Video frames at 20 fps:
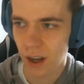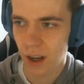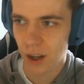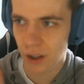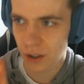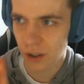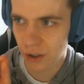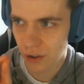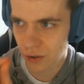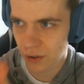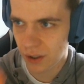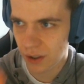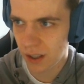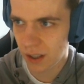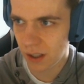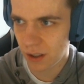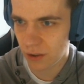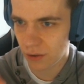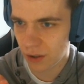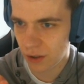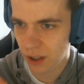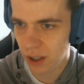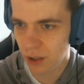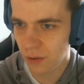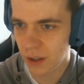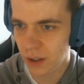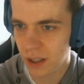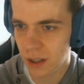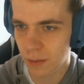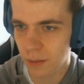You deal
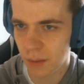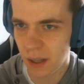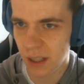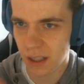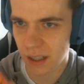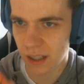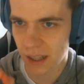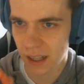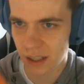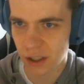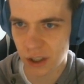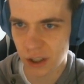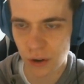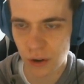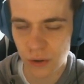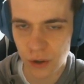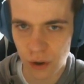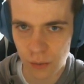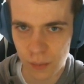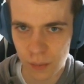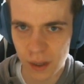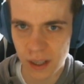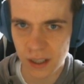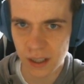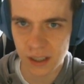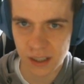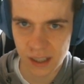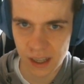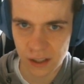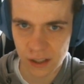with the minion, and so your
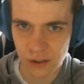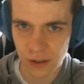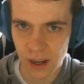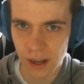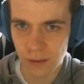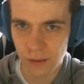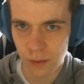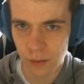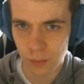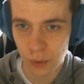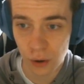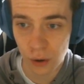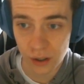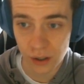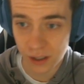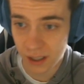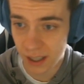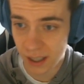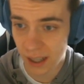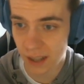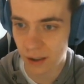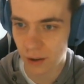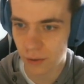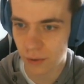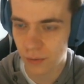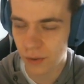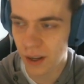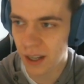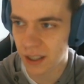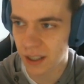minions that you have on board can go
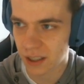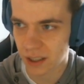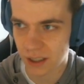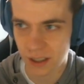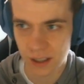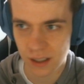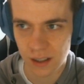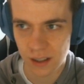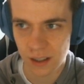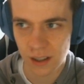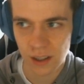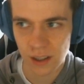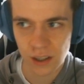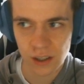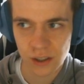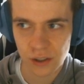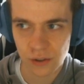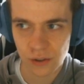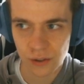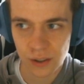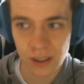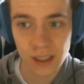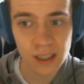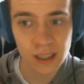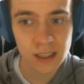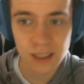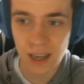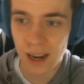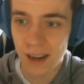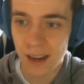face. So
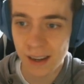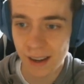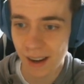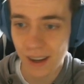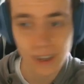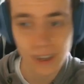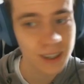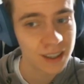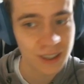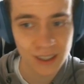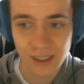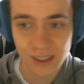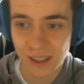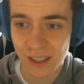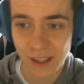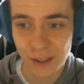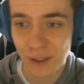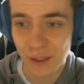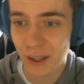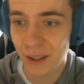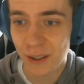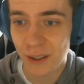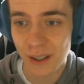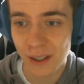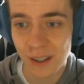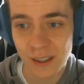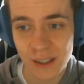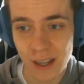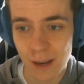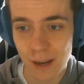this kinda still
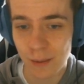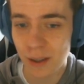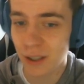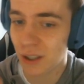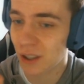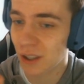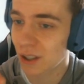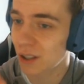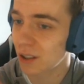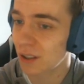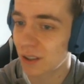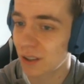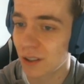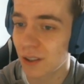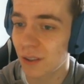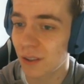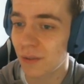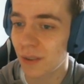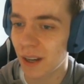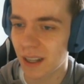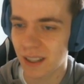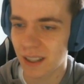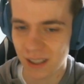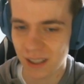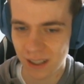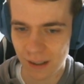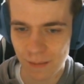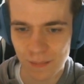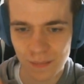does damage to the face.